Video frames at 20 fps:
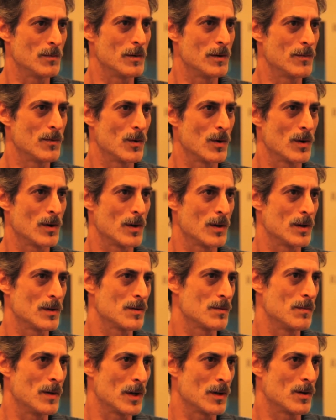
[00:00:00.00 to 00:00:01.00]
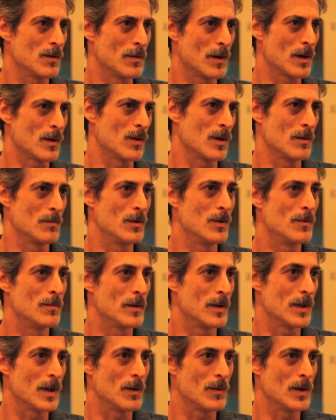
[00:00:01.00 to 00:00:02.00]
before this medical marijuana
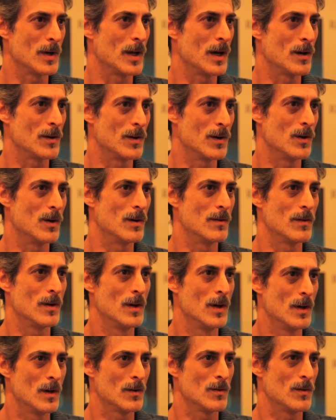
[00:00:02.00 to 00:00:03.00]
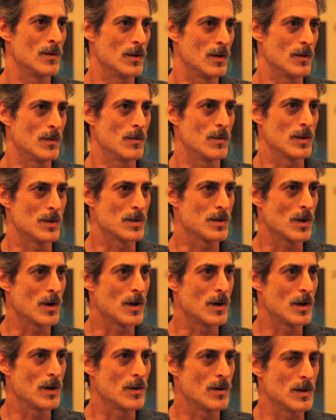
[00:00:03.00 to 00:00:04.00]
movement that we now know of really was
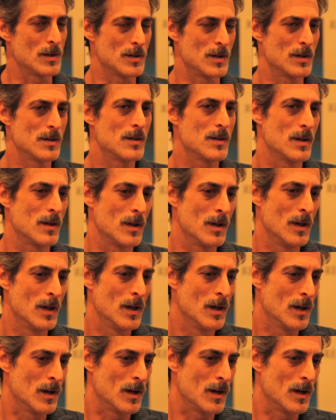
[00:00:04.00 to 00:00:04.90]
started or existed.